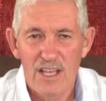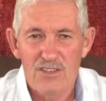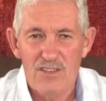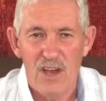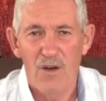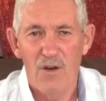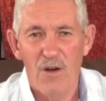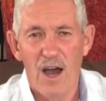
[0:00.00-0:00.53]

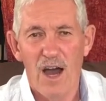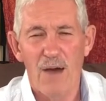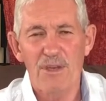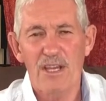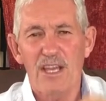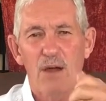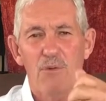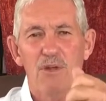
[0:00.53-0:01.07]
So I'm
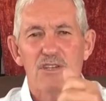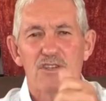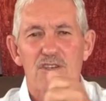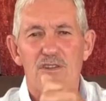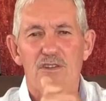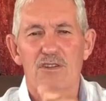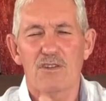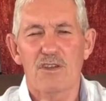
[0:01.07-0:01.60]

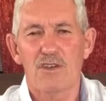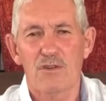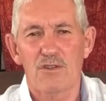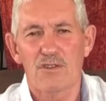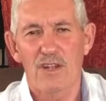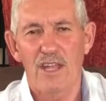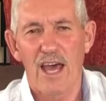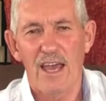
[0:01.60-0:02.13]
encouraging you
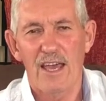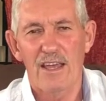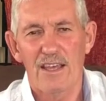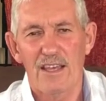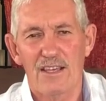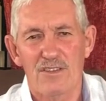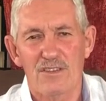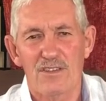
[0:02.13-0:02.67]
today
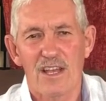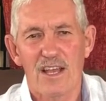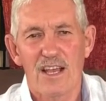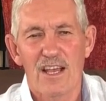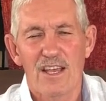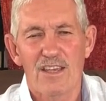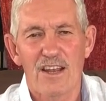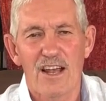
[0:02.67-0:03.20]
is,
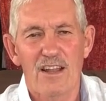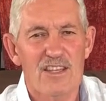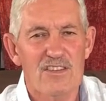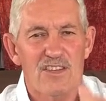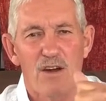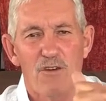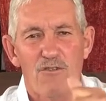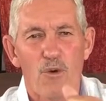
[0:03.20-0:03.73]
you know, let's
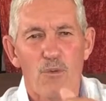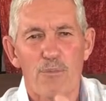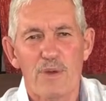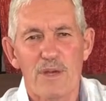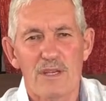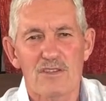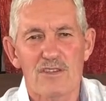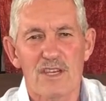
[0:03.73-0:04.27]
go for
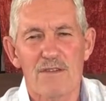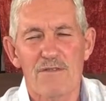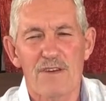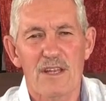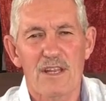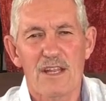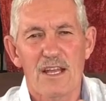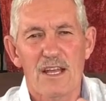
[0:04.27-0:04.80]
peace,
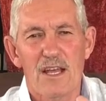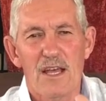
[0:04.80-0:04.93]
even